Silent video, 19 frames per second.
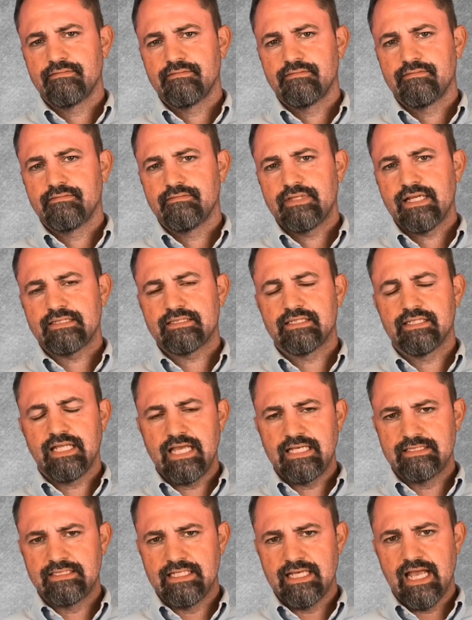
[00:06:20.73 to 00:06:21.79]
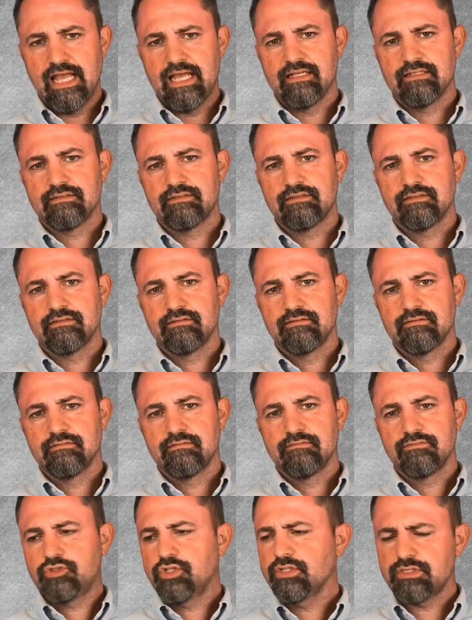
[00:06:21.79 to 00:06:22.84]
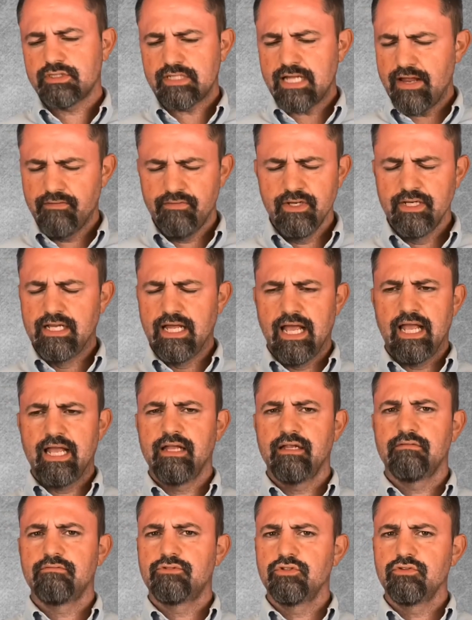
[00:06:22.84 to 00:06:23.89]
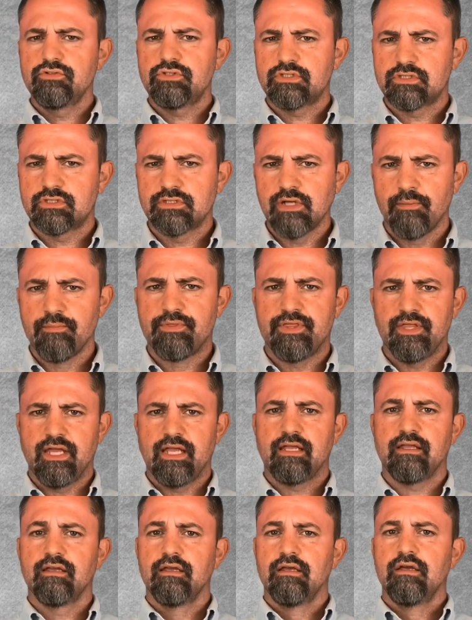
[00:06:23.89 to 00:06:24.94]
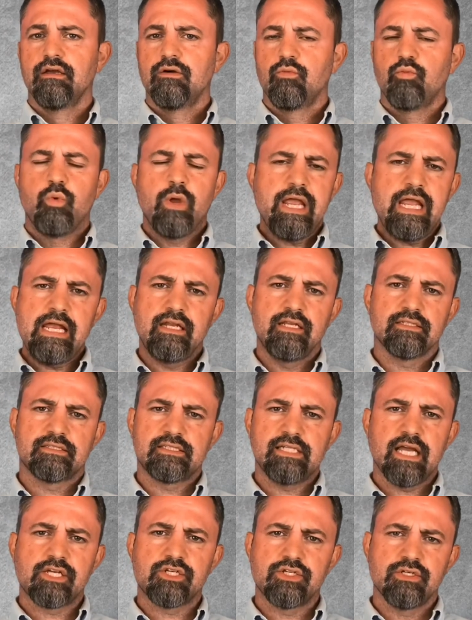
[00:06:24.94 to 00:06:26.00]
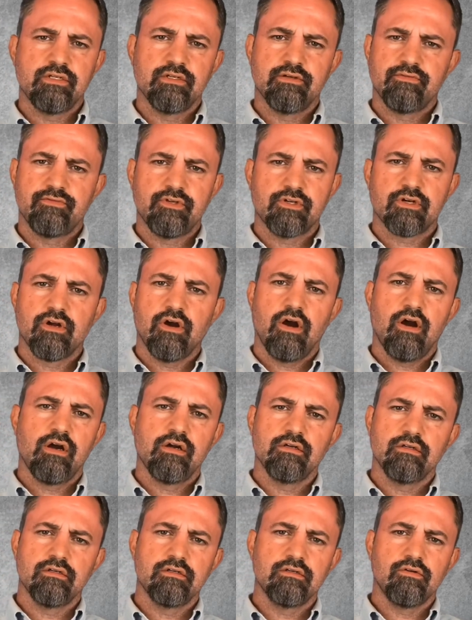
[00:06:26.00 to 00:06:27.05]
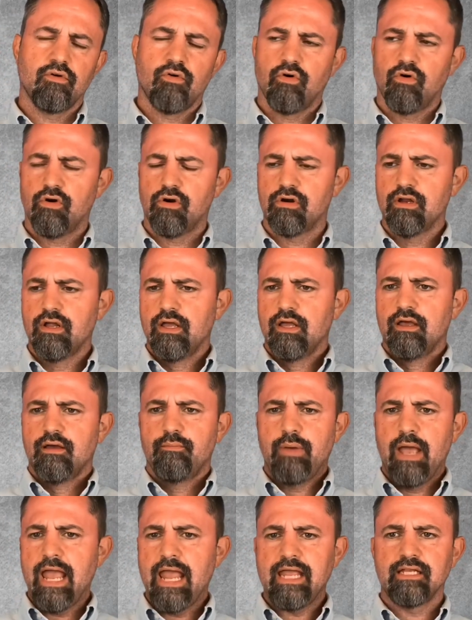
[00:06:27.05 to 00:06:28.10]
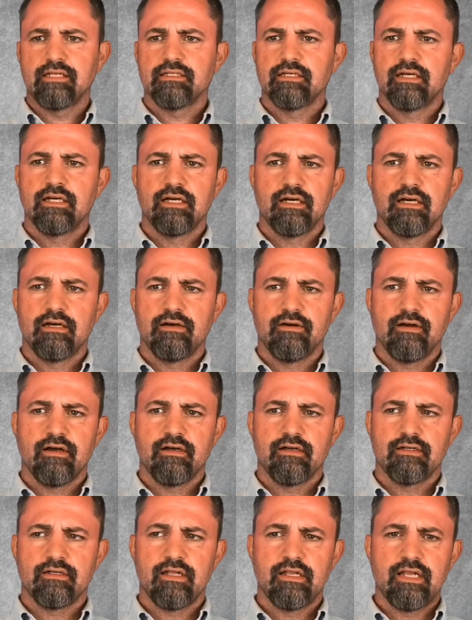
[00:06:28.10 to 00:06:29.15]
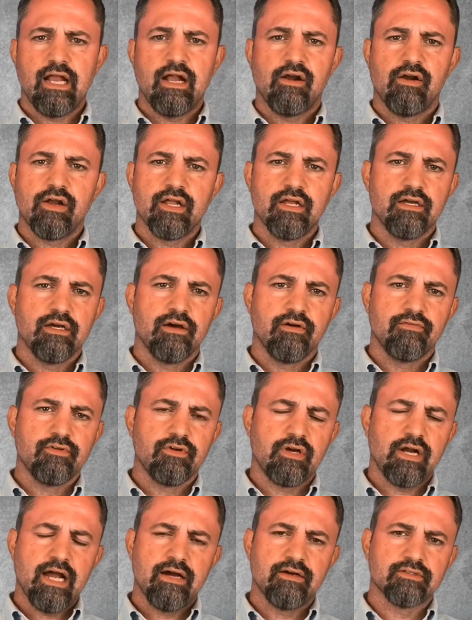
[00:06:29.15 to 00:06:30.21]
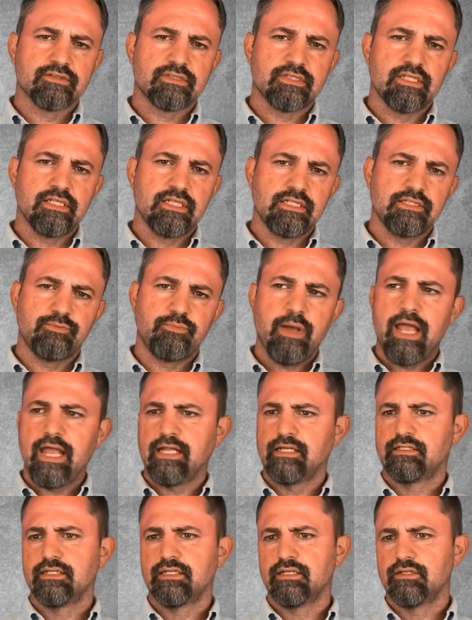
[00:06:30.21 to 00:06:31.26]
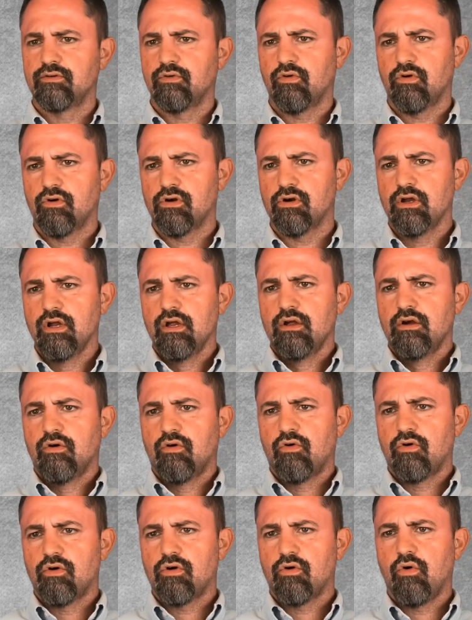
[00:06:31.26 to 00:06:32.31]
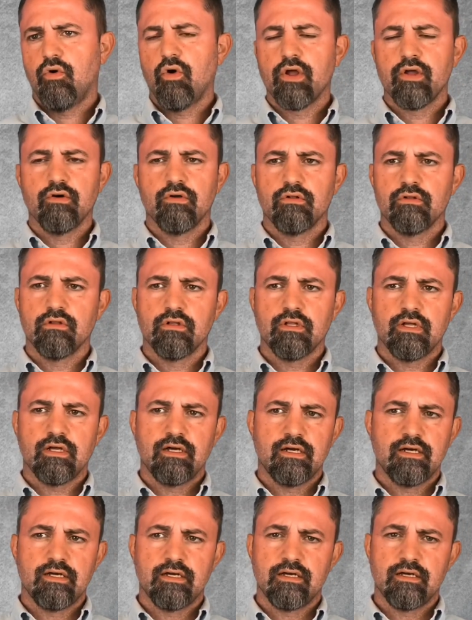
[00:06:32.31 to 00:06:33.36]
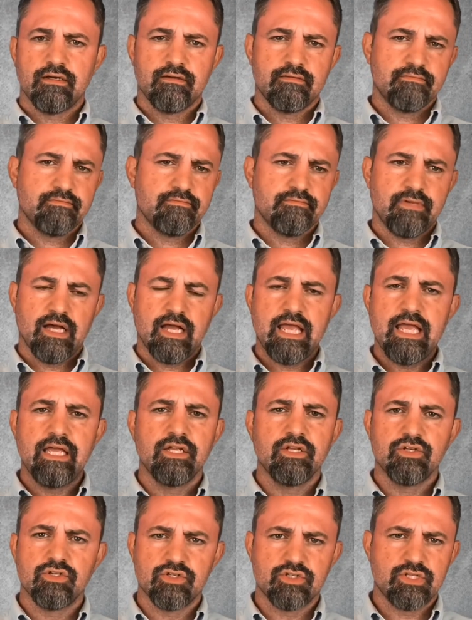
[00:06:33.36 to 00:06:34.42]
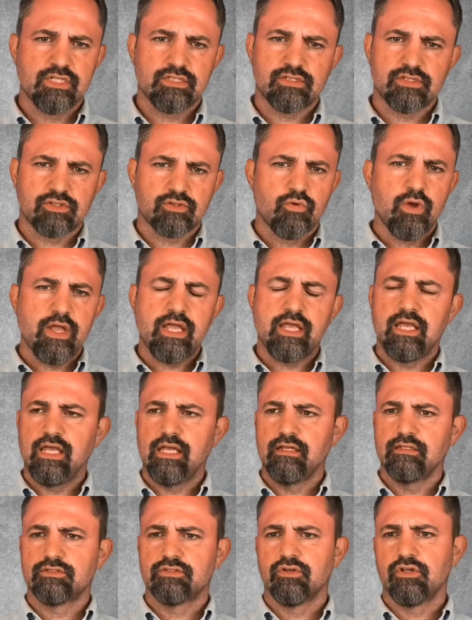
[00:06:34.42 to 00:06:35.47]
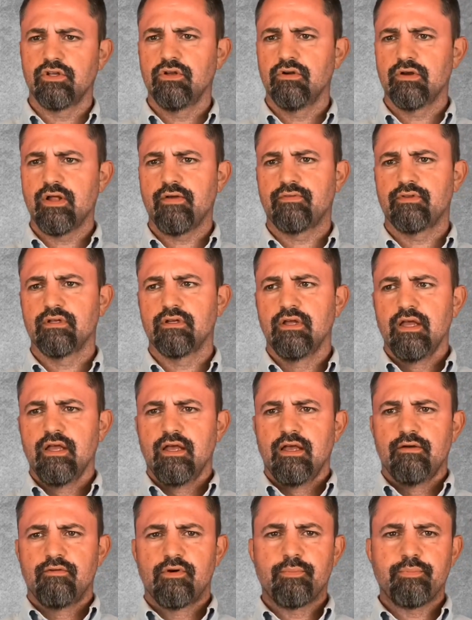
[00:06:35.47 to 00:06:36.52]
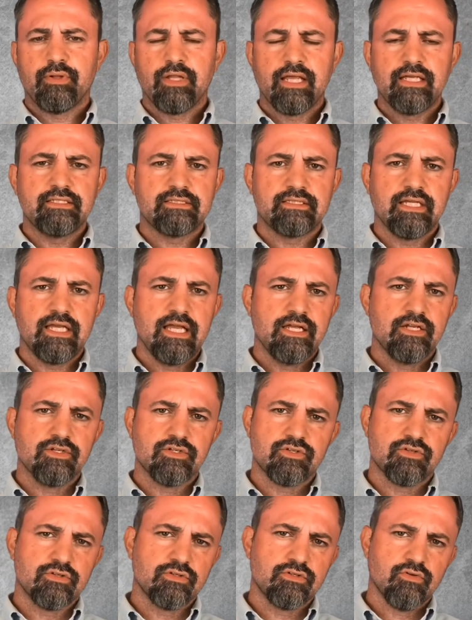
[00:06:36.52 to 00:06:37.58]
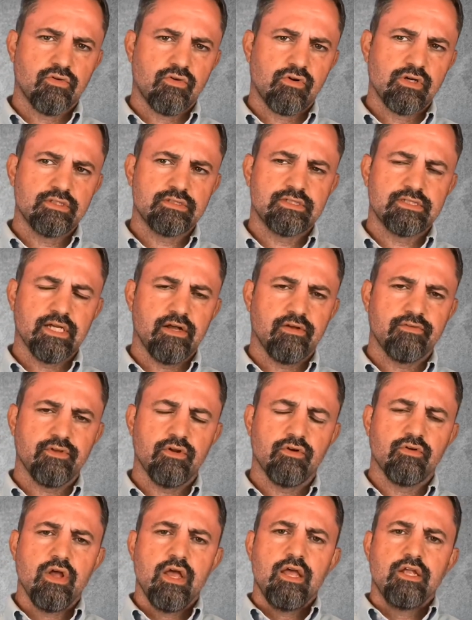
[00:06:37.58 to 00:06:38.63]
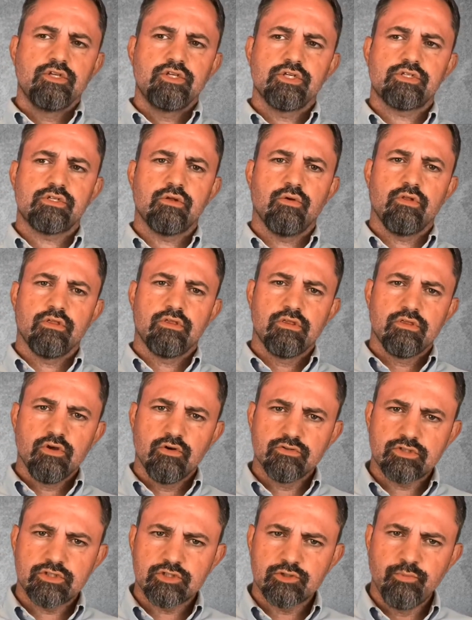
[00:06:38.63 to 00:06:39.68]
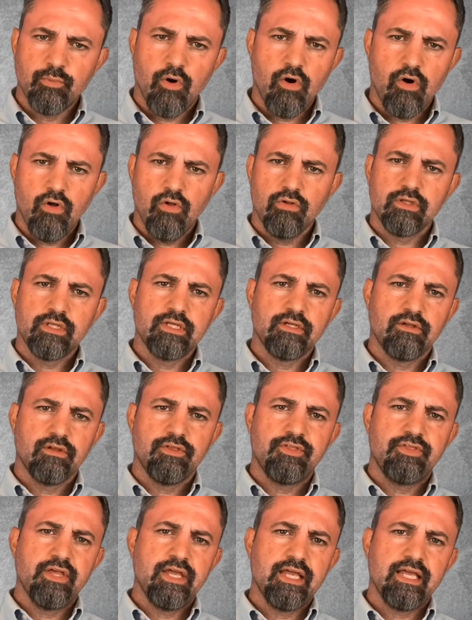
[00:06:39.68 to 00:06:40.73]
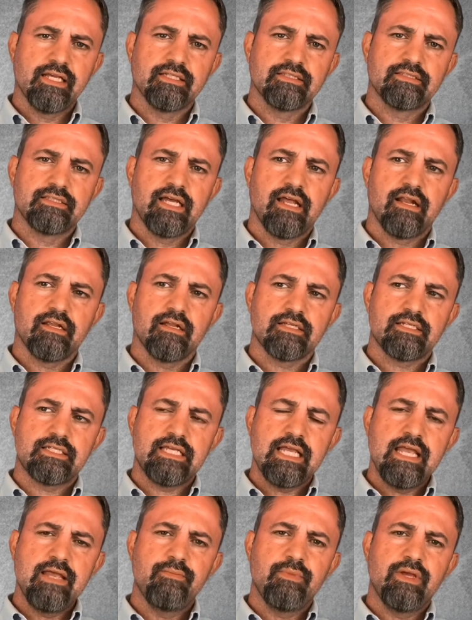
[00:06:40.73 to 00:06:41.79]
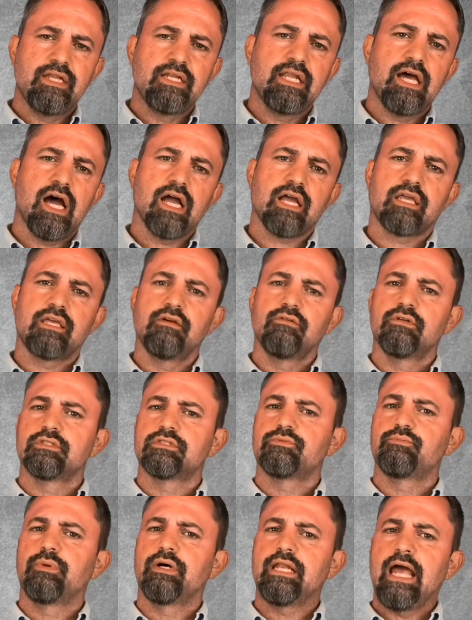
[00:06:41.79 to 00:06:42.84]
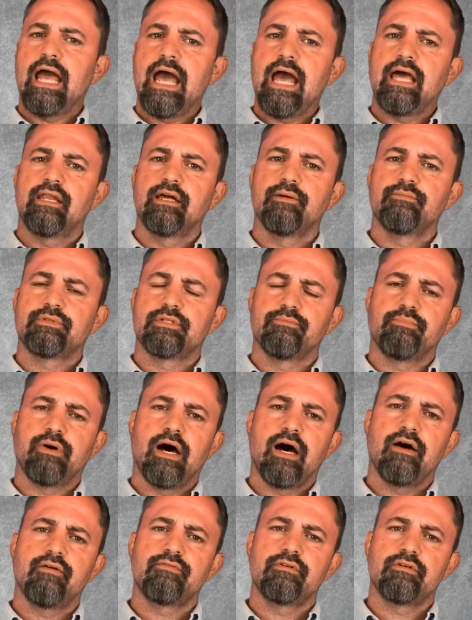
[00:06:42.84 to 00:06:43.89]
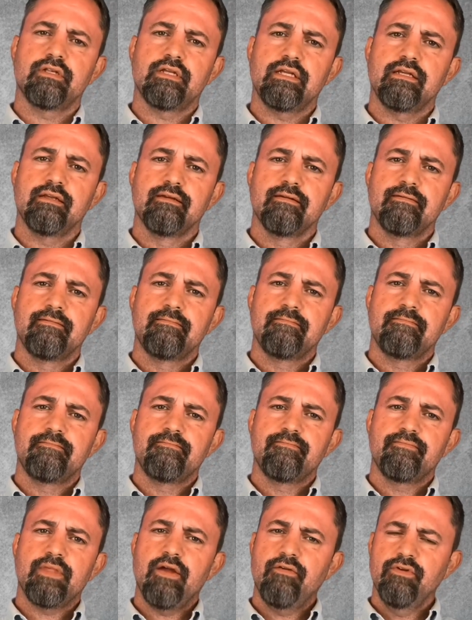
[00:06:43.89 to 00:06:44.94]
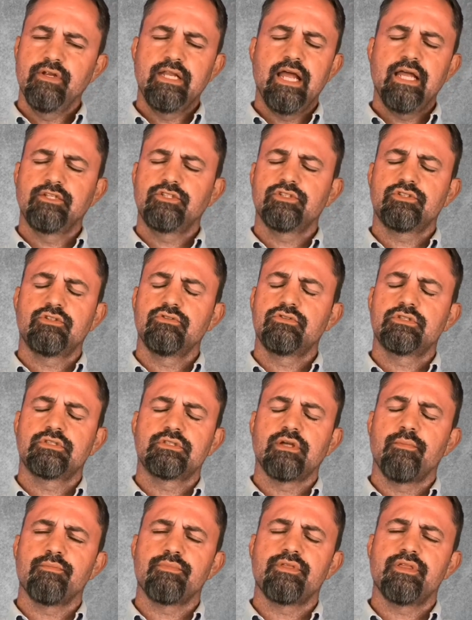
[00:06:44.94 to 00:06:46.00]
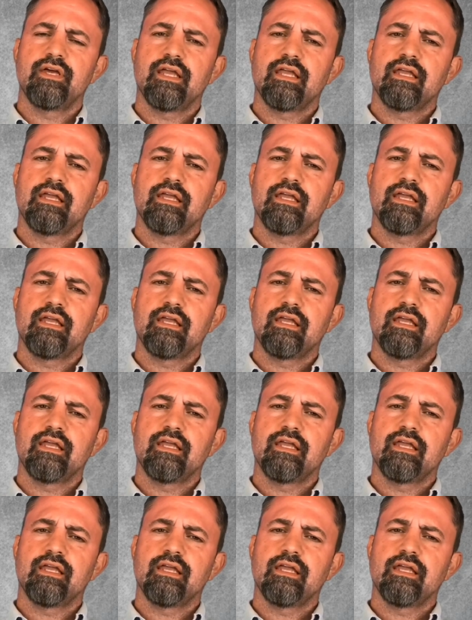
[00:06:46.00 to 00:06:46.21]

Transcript: That's lazy hands. Just every day, do something. Weed a section of your garden, or paint an area of your house that needs painted, or oil a hinge that's squeaking so you don't have to replace the hinge or the door itself. You know, just those small little things that seem innocuous but add up to poverty. Every day, just do something.